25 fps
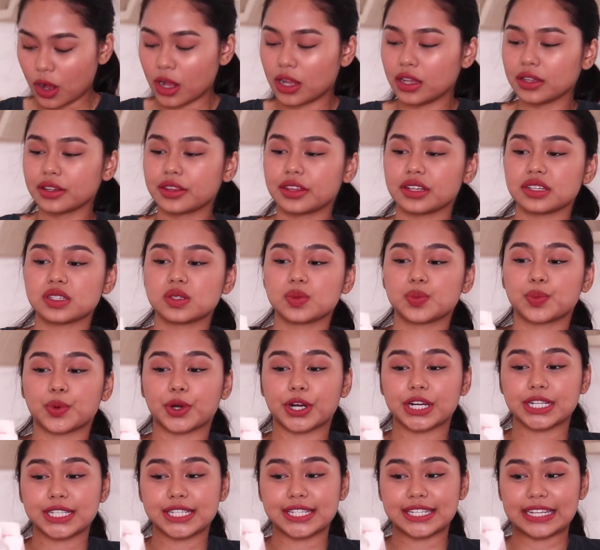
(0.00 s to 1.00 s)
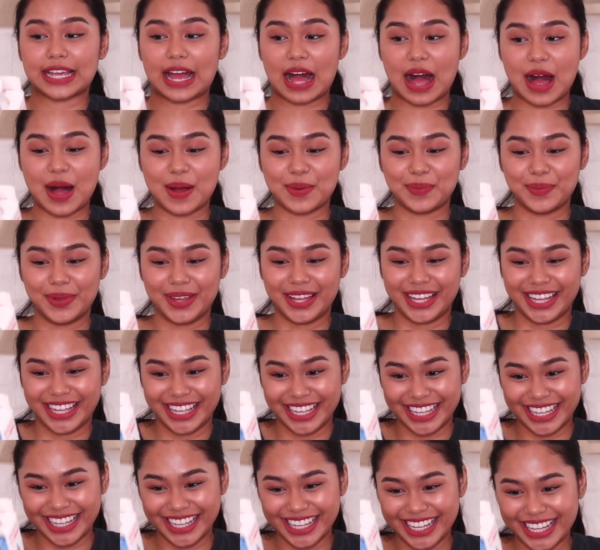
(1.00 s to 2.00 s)
called the sports cam.
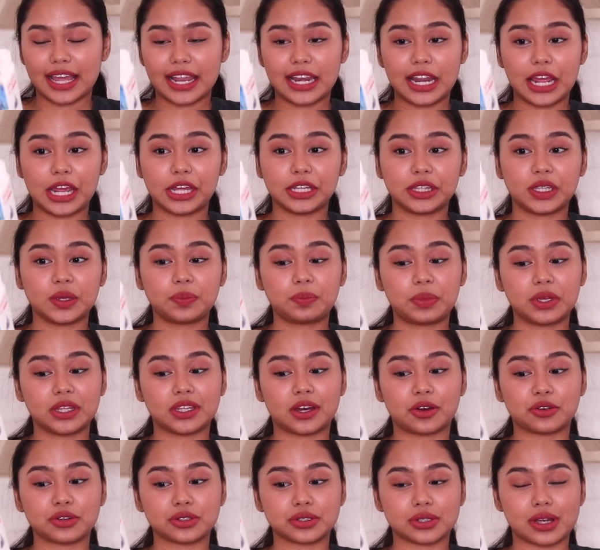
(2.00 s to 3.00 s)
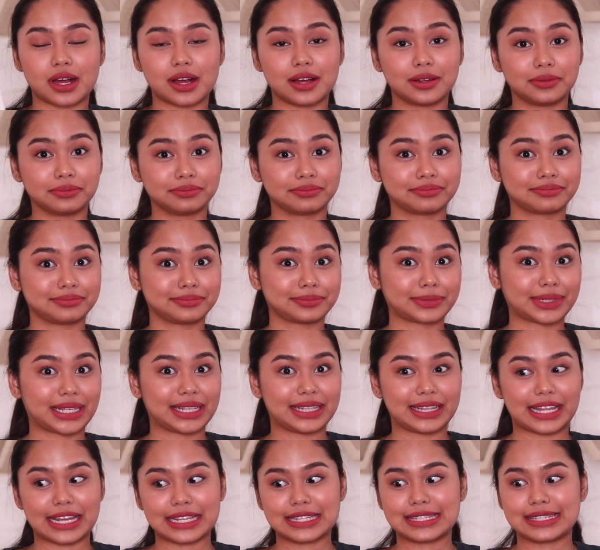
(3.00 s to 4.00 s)
ten eighty p daw siya.
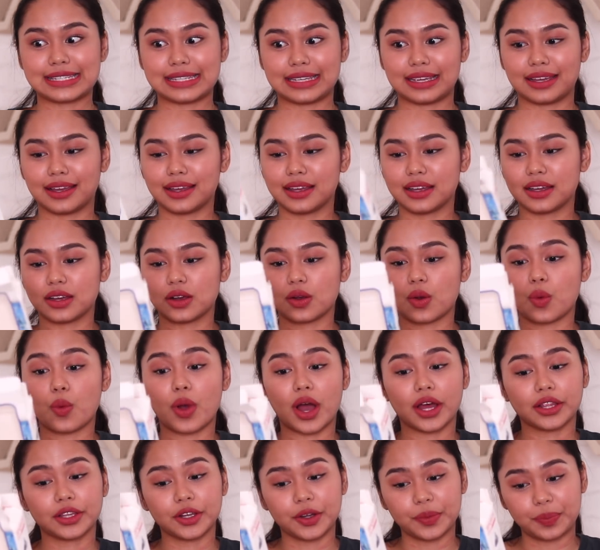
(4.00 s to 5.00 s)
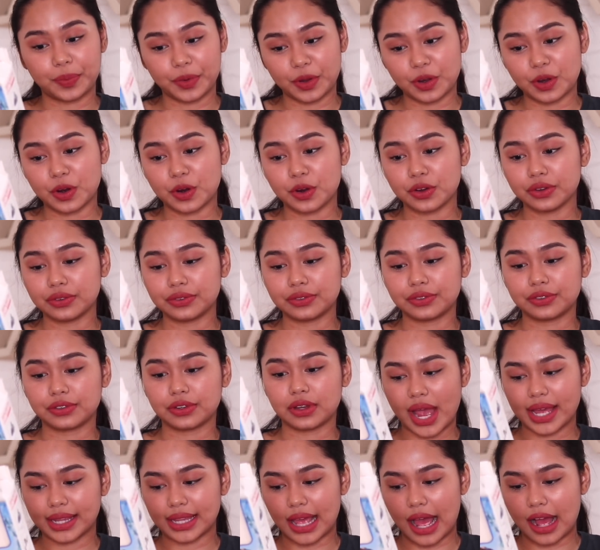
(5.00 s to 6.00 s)
Let's see. Waterproof,
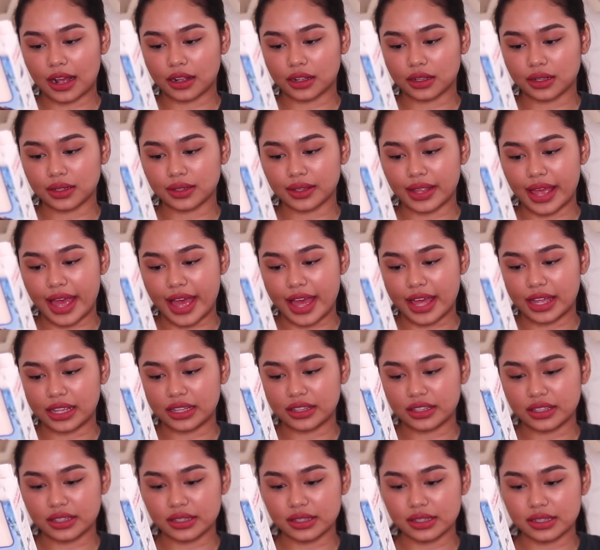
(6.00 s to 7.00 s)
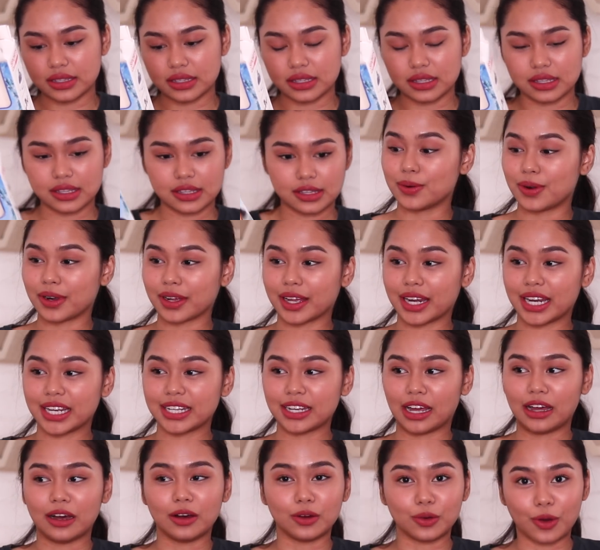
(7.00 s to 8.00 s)
wide-angle lens. Ooh, ang
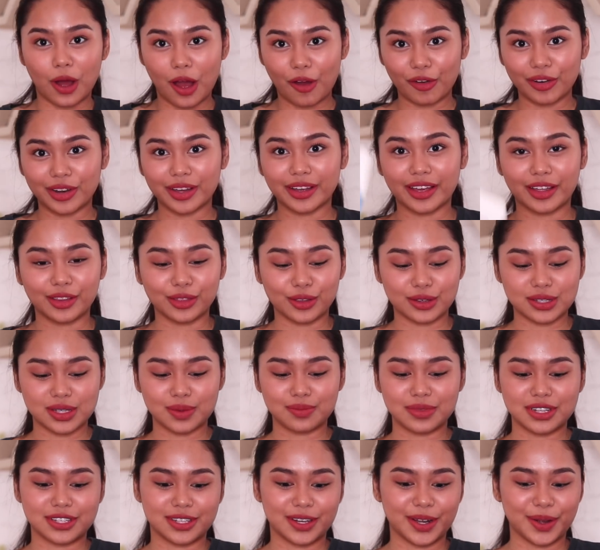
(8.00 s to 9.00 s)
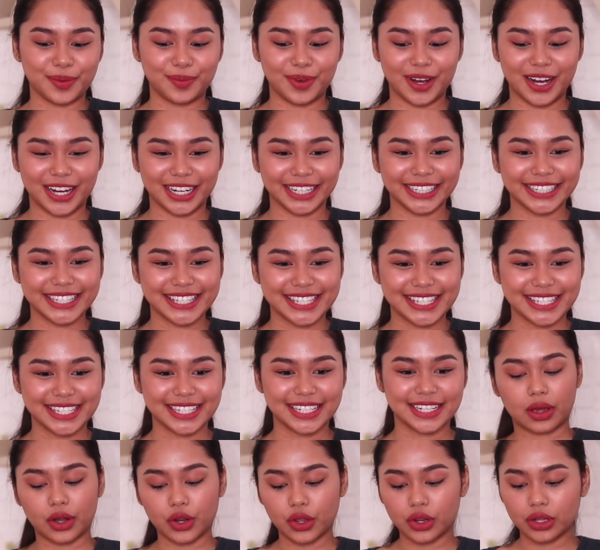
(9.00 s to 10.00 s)
galing nakakuha ko ng ganito sa mystery box.
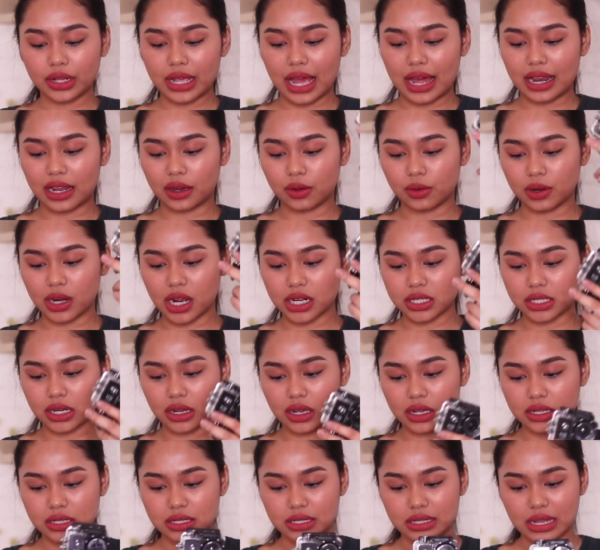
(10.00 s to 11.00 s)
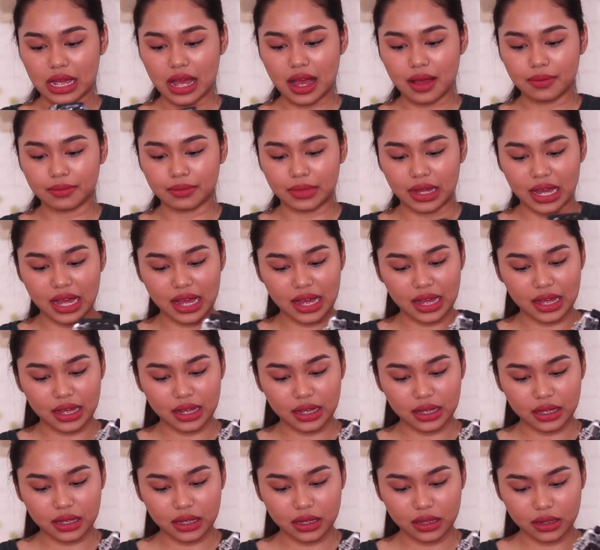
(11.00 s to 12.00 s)
Pero yun nga lang, wala siyang
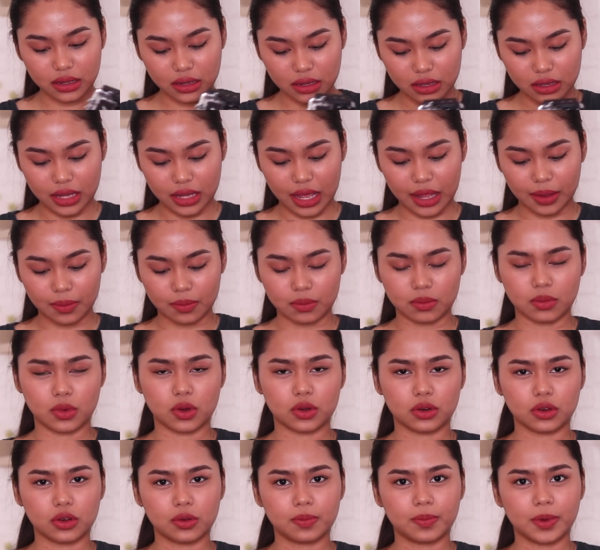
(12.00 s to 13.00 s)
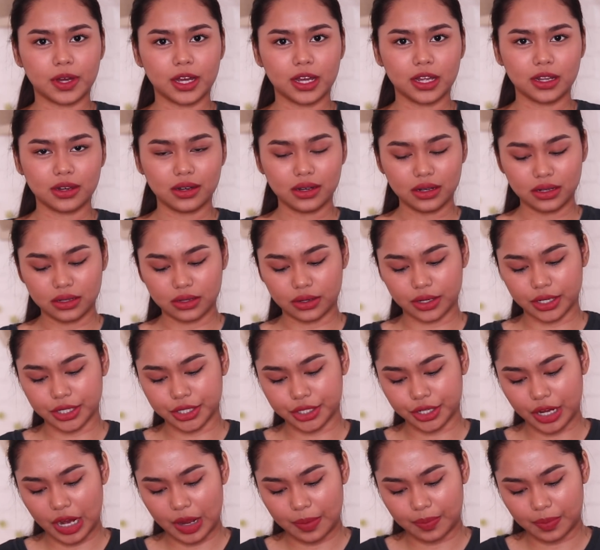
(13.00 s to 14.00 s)
kasamang like monopod or
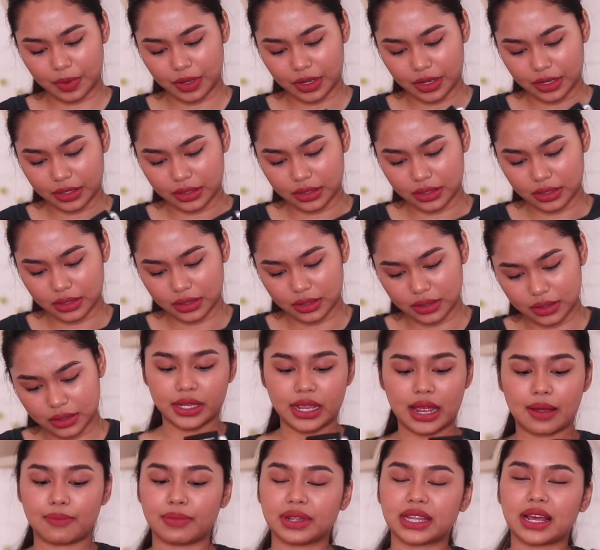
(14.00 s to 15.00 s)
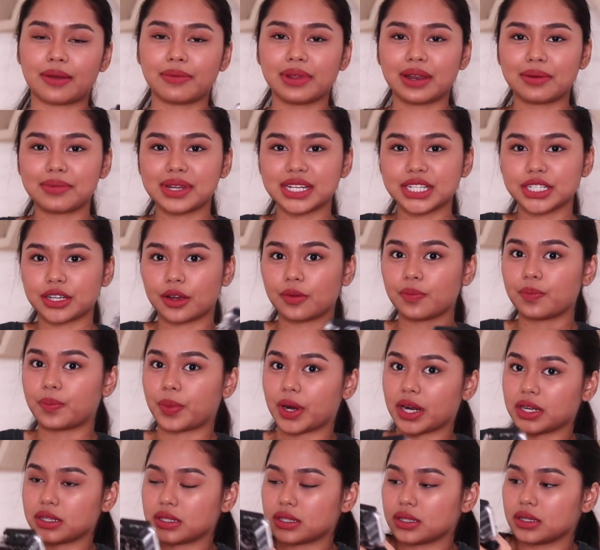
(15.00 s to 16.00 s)
tripod. But yeah, madami naman siyang
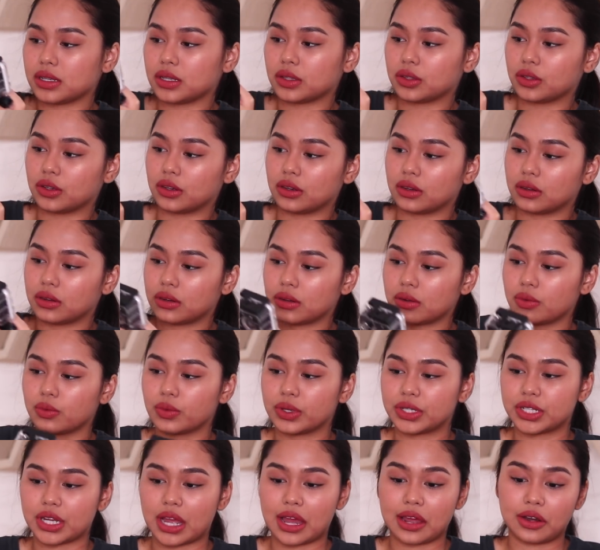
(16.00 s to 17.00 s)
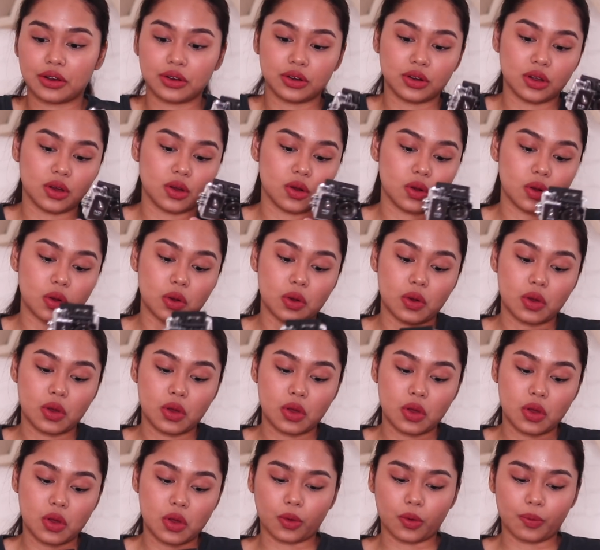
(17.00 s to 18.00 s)
parts dito. Which I don't know
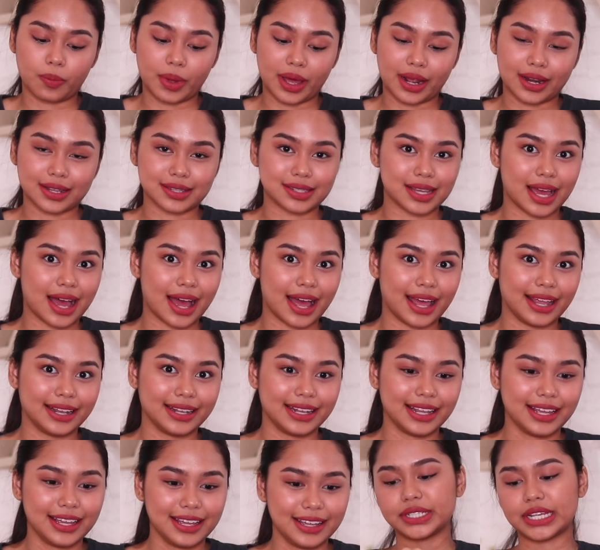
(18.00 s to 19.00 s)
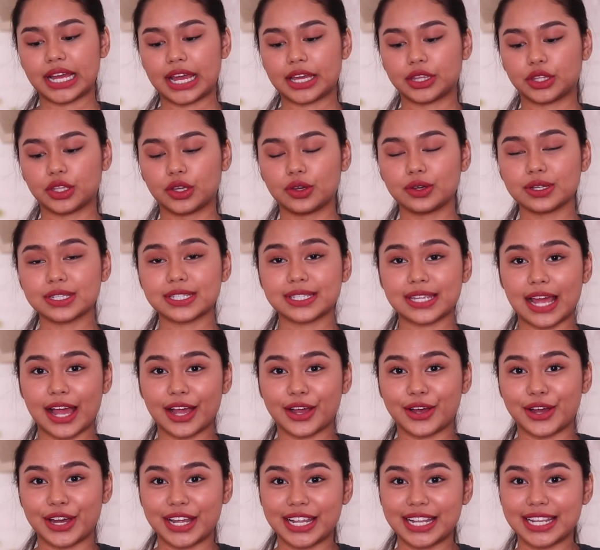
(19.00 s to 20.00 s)
kung para saan. But yeah, ito yung
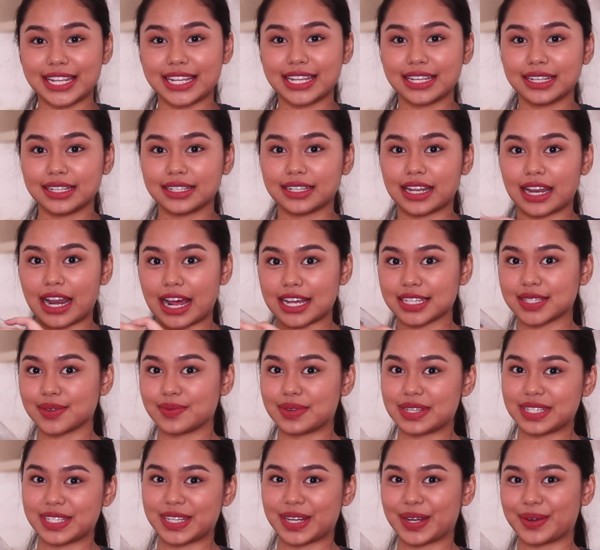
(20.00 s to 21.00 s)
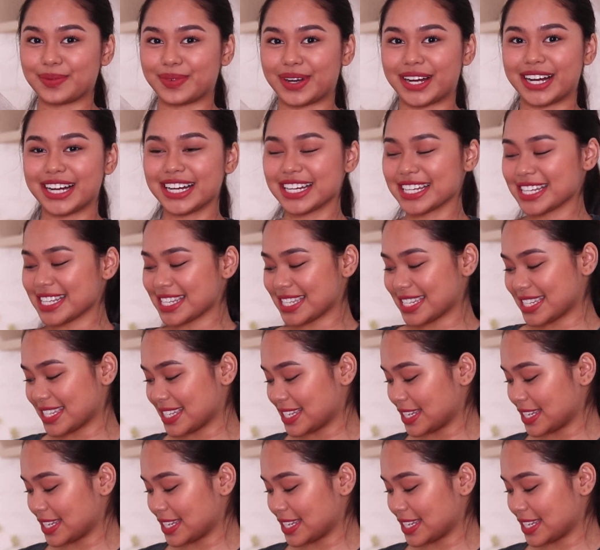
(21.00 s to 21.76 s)
second na nasa mystery box.